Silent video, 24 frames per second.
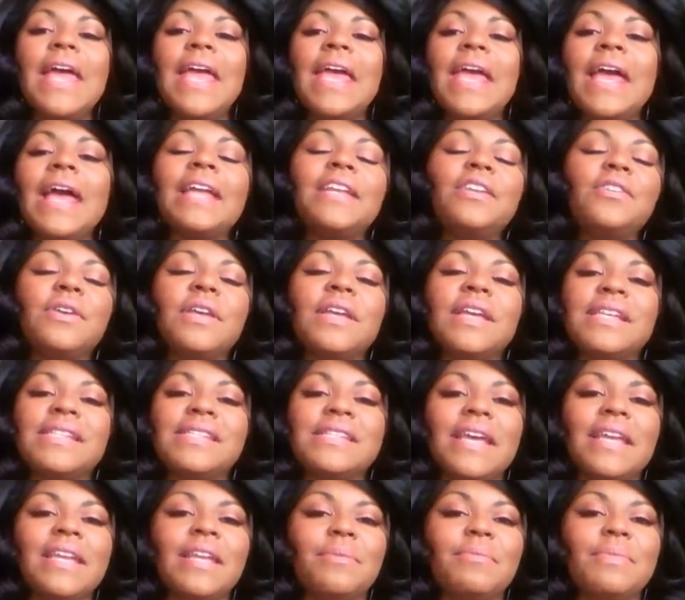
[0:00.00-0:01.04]
and you can get
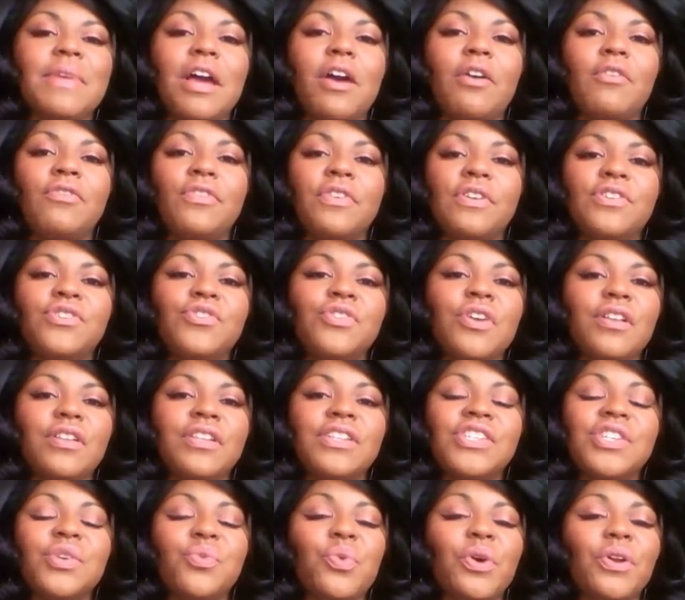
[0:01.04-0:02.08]
signed up now for
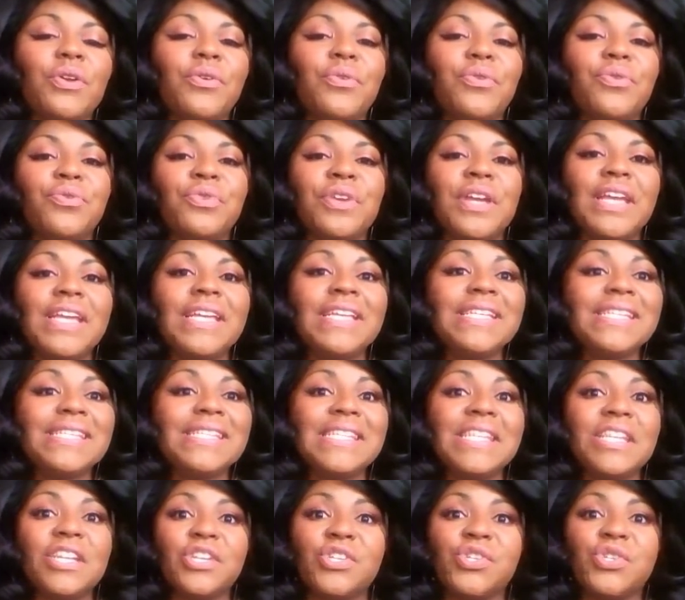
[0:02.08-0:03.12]
Astrology 103
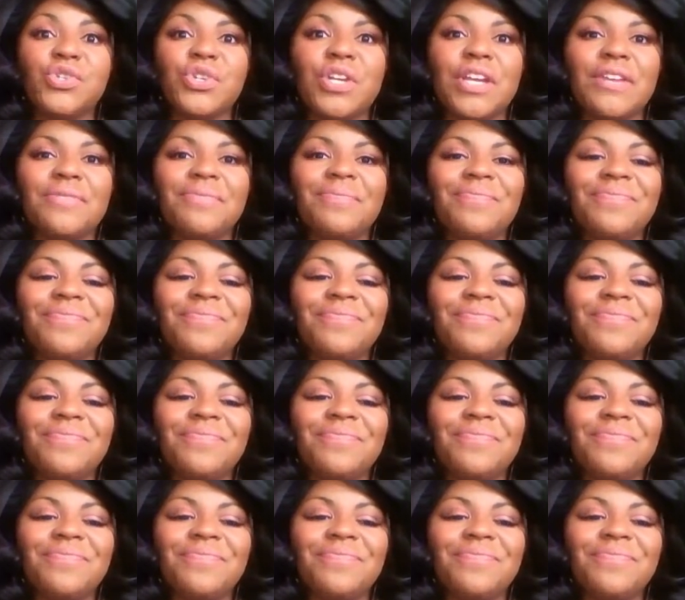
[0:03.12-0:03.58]
Sinistry.